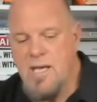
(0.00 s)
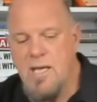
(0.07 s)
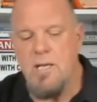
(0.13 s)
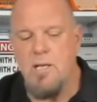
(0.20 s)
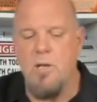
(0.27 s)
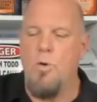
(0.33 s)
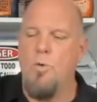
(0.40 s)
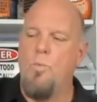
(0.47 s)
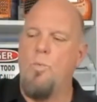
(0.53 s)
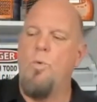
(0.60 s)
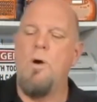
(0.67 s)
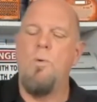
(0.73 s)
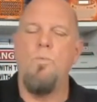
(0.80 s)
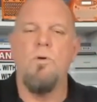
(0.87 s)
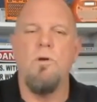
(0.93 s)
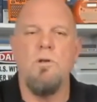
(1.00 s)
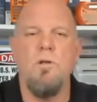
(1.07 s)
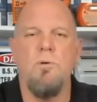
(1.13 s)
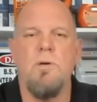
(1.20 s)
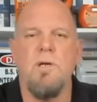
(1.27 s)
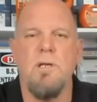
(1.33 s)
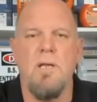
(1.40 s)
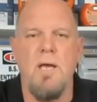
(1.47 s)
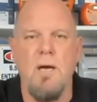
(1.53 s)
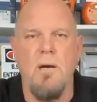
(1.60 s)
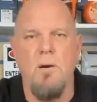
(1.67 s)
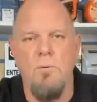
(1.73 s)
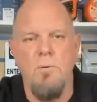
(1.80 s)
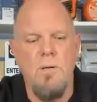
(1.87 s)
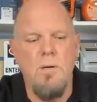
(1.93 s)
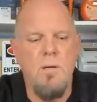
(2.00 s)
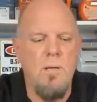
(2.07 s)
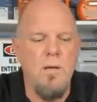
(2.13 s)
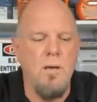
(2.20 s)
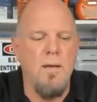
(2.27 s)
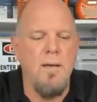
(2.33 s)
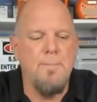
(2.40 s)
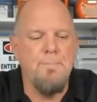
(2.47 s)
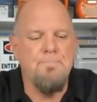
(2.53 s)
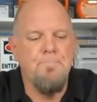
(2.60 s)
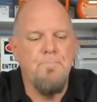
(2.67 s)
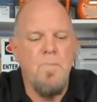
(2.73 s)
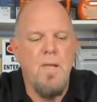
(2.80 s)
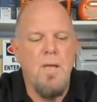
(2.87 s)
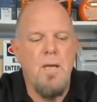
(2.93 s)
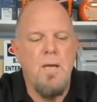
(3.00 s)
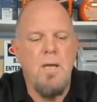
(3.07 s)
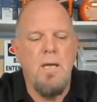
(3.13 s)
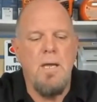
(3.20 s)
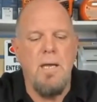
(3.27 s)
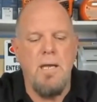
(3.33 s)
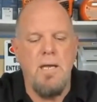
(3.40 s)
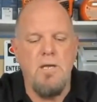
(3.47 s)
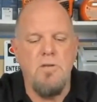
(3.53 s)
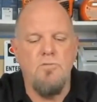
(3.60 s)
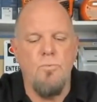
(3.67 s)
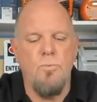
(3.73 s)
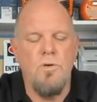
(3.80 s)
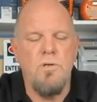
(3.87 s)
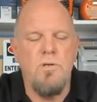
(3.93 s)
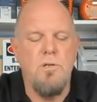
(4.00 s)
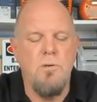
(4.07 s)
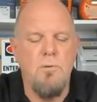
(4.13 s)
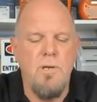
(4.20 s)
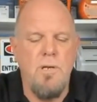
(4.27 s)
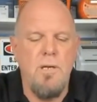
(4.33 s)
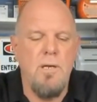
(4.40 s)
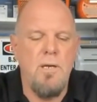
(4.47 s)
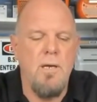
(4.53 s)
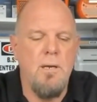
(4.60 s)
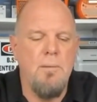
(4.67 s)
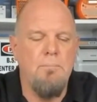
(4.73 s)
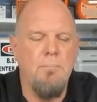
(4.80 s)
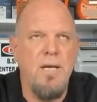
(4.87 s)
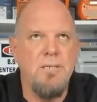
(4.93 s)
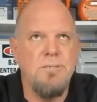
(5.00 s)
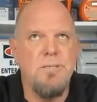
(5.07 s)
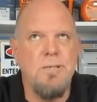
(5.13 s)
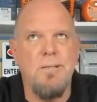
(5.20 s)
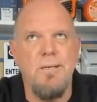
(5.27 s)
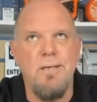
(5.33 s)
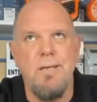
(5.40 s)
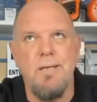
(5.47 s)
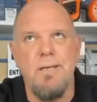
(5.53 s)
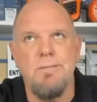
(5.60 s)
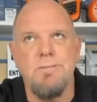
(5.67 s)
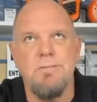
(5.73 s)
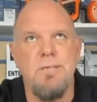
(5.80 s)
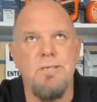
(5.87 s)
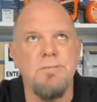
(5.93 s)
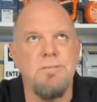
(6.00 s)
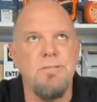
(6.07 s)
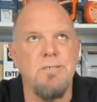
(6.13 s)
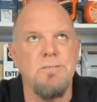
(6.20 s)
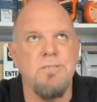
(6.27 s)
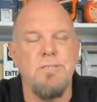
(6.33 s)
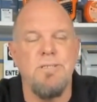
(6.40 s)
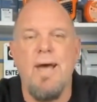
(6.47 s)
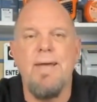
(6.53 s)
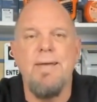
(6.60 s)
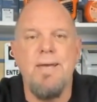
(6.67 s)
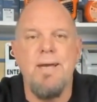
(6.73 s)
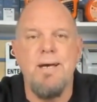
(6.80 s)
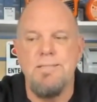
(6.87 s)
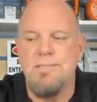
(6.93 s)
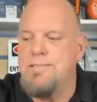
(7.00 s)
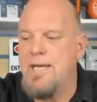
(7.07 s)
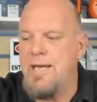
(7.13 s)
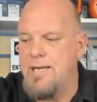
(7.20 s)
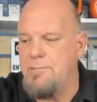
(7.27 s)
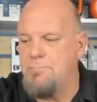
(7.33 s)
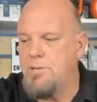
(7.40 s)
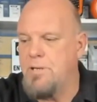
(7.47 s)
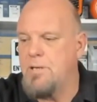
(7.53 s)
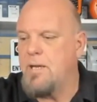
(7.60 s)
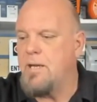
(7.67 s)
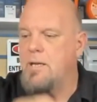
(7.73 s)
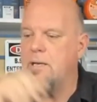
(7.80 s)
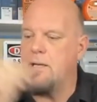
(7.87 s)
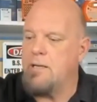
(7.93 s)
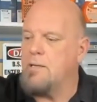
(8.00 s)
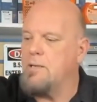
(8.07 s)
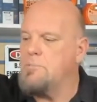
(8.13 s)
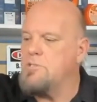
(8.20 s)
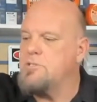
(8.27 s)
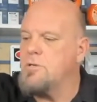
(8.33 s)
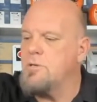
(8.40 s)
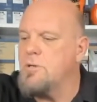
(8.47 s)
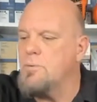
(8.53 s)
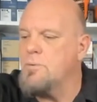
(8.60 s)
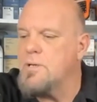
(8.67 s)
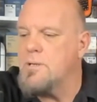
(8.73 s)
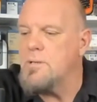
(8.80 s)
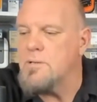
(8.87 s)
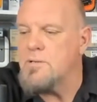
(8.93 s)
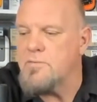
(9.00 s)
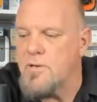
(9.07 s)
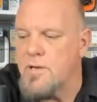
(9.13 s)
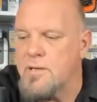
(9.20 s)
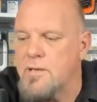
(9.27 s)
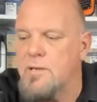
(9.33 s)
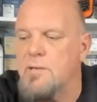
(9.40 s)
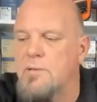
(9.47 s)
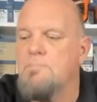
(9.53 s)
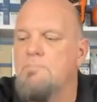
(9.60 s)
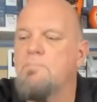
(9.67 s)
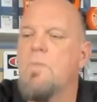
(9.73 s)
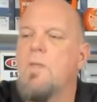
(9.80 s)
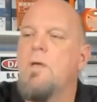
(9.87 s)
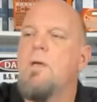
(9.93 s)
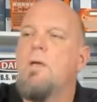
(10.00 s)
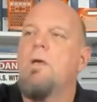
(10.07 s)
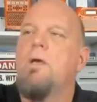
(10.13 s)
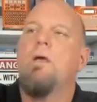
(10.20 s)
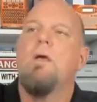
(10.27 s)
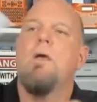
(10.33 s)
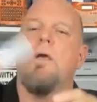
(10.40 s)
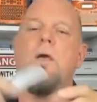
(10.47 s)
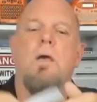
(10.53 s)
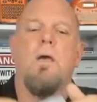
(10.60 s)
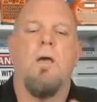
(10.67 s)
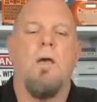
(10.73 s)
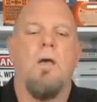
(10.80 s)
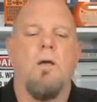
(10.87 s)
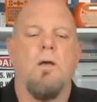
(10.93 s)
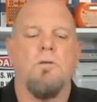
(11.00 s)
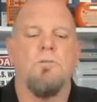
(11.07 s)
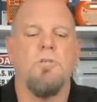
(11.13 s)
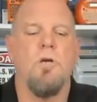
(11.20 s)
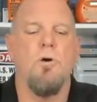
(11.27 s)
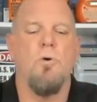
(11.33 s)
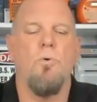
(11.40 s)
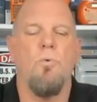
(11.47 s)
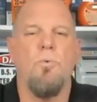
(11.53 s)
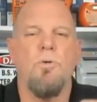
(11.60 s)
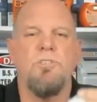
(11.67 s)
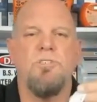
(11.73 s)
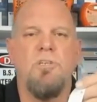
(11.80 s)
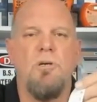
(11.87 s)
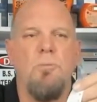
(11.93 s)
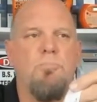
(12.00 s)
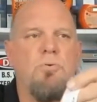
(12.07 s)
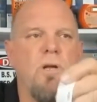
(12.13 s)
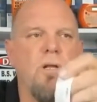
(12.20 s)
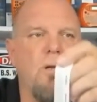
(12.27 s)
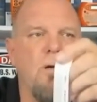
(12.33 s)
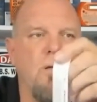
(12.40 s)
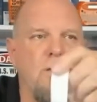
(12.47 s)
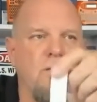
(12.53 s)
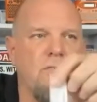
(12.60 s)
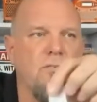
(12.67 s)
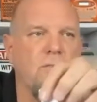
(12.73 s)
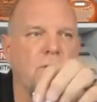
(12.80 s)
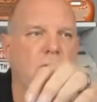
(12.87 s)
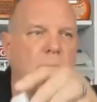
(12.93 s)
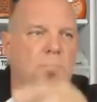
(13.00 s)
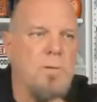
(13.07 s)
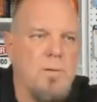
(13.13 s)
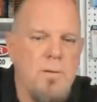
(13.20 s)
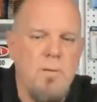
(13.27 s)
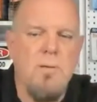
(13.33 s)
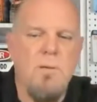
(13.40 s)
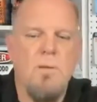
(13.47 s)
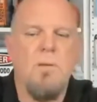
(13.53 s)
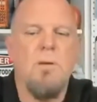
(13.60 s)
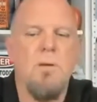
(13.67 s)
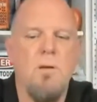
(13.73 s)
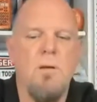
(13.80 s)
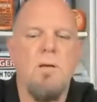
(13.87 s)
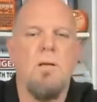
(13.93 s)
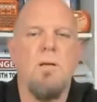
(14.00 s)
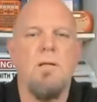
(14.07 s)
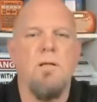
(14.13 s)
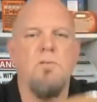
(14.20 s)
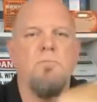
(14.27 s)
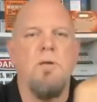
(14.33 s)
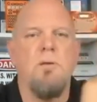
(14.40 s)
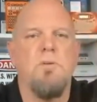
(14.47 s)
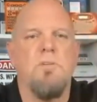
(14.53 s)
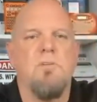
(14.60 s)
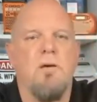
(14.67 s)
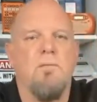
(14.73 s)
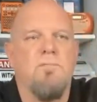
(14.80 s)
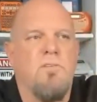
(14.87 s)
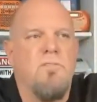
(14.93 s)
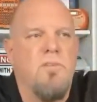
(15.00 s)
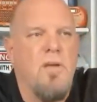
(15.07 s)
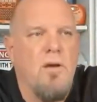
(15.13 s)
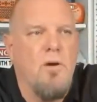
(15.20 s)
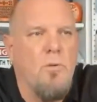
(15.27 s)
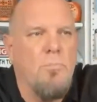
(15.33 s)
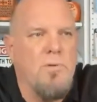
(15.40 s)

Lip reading: what we're doing now, all right, is we're doing basically it's a die cut tape, and let me show you what it looks like here. So we still print on the strip, all right, and this may be tough to see. I hope it isn't.